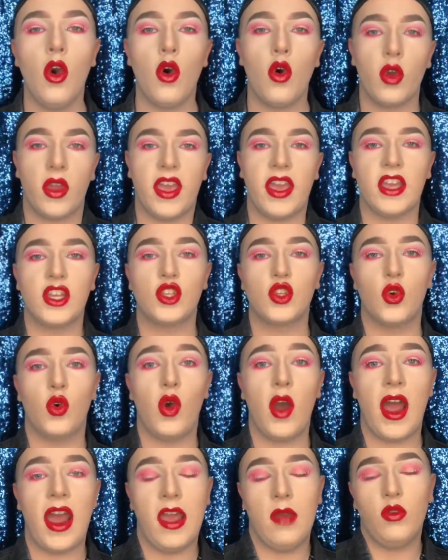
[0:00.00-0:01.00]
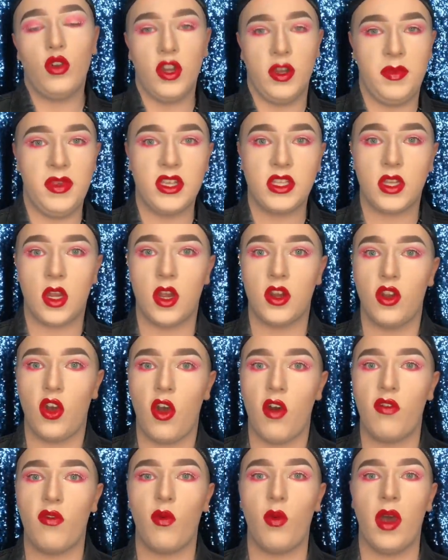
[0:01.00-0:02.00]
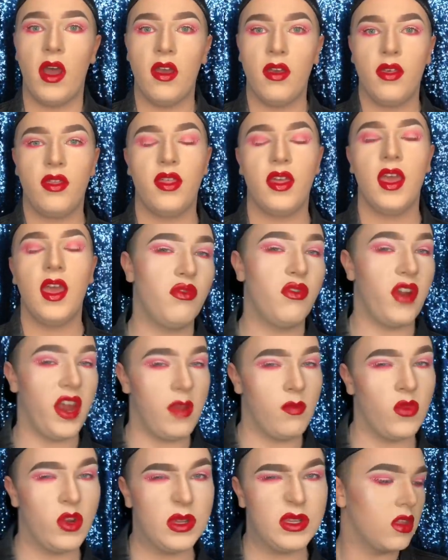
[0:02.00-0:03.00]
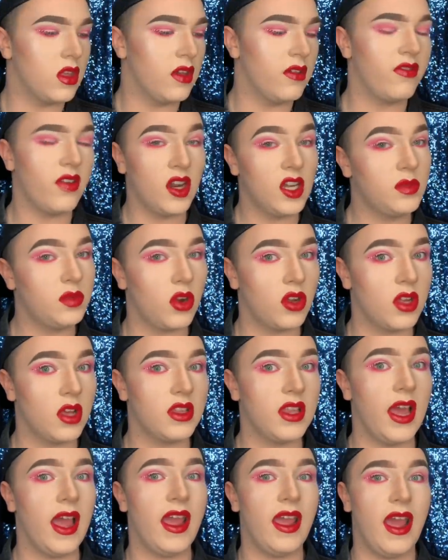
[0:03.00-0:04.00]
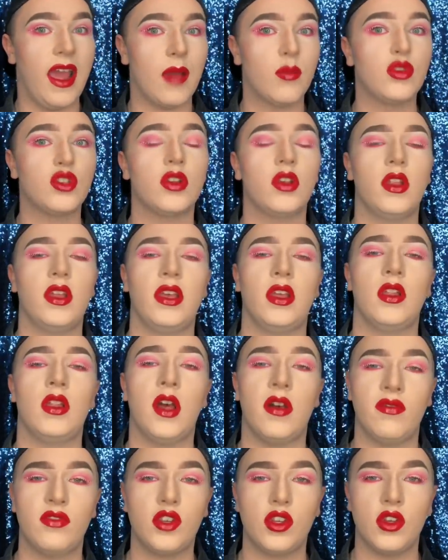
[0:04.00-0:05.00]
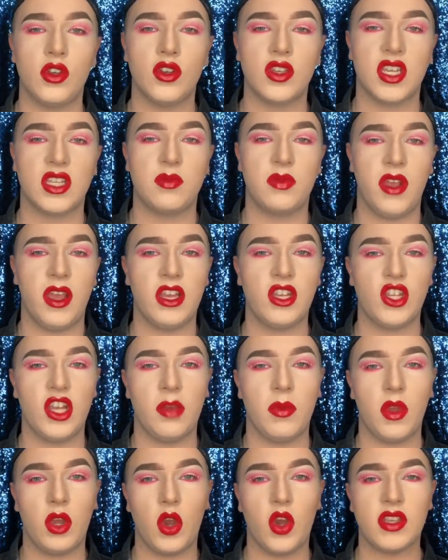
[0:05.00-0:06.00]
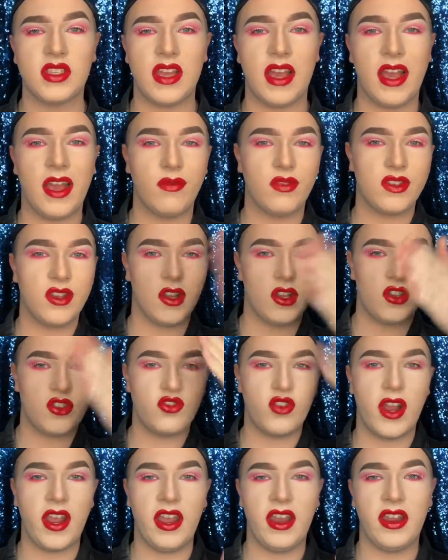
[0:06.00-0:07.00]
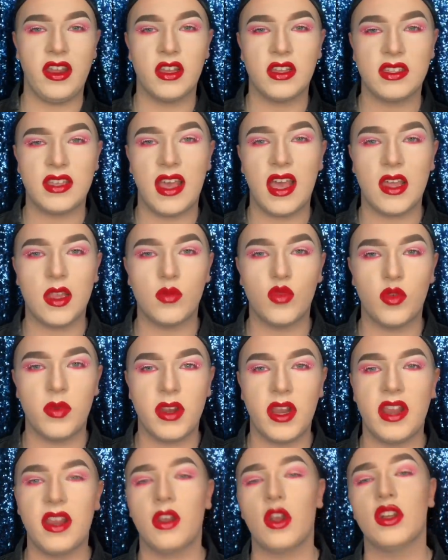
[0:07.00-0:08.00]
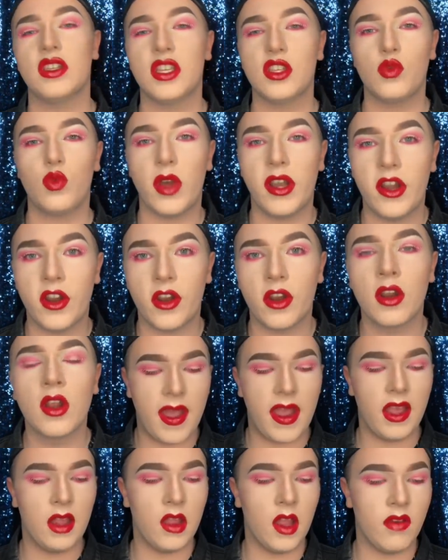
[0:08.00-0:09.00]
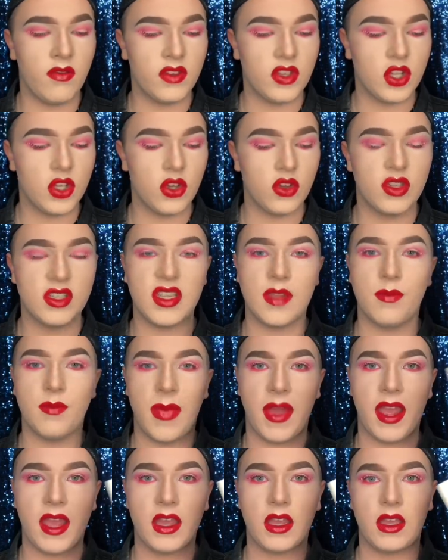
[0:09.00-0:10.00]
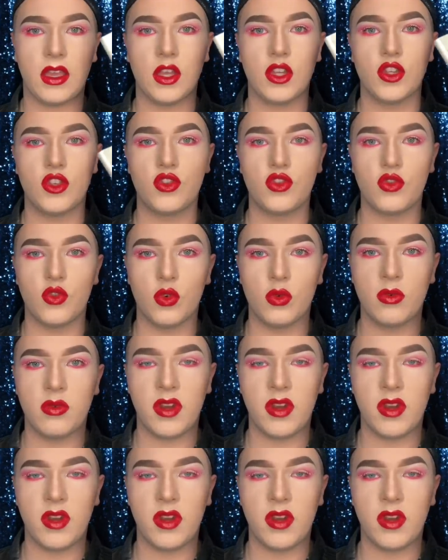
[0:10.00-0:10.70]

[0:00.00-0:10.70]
Okay, so I am going to be starting off with primers. The first product that I absolutely love to use, especially because I have such dry areas at the moment and because it's winter, I love to use the MAC Strobe